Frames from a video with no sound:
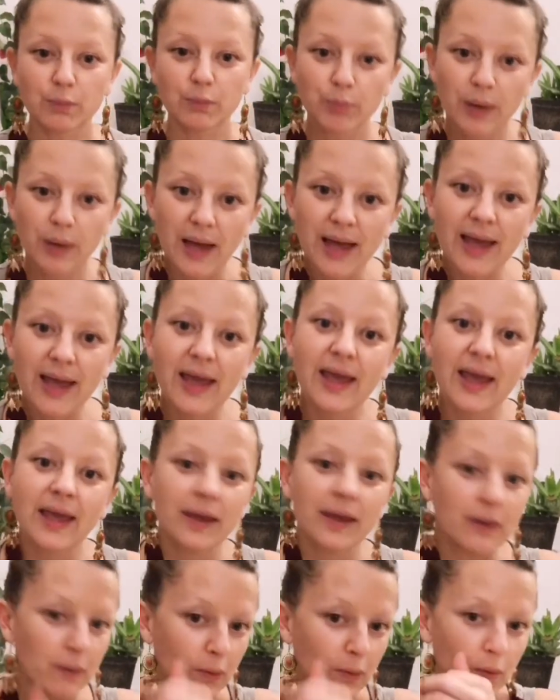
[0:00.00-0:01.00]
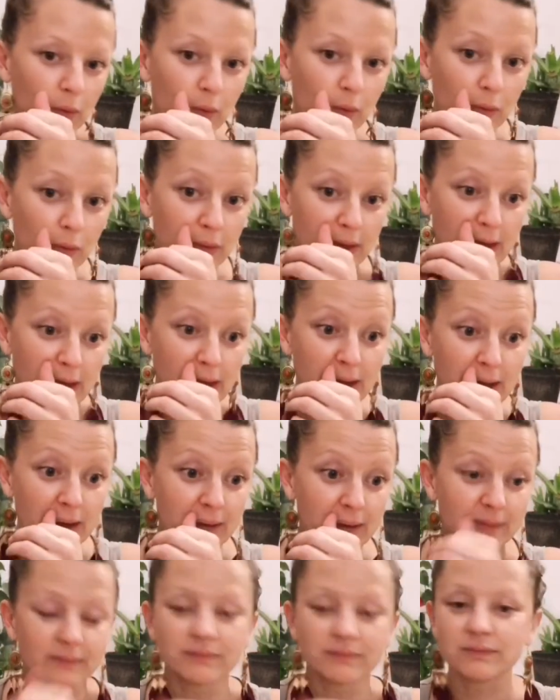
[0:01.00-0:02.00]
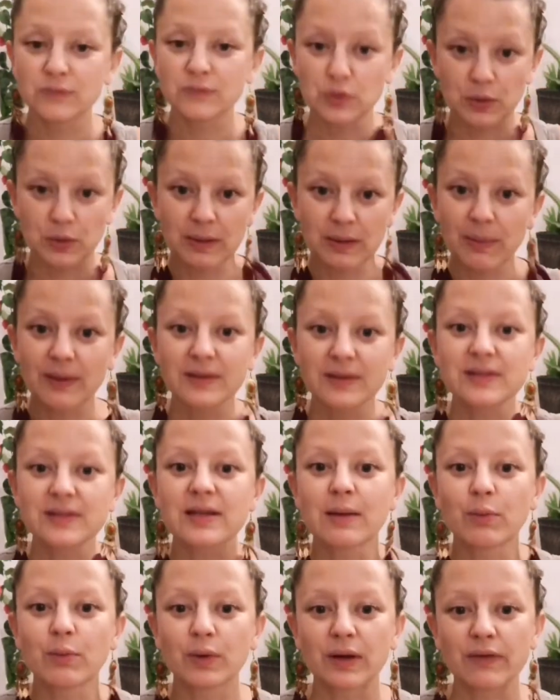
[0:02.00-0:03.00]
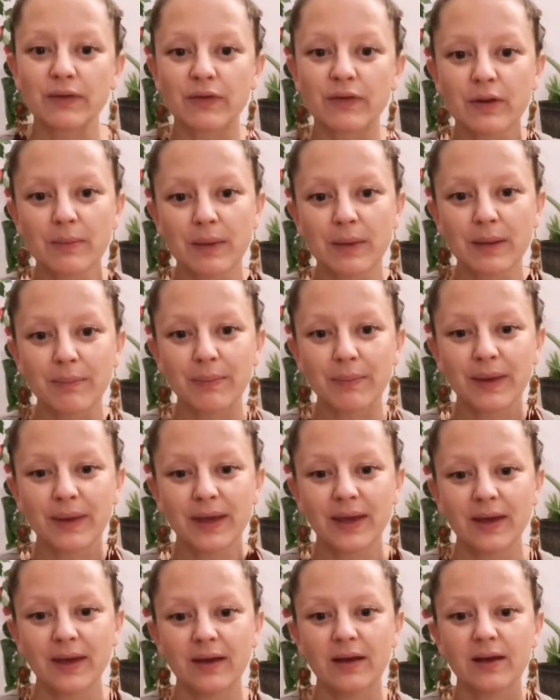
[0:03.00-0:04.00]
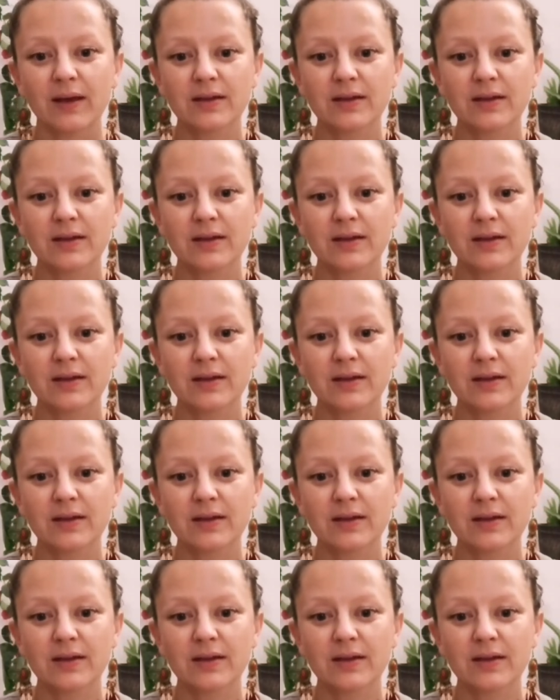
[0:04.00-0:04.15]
playing or they're doing their buttons up, whatever it might be, as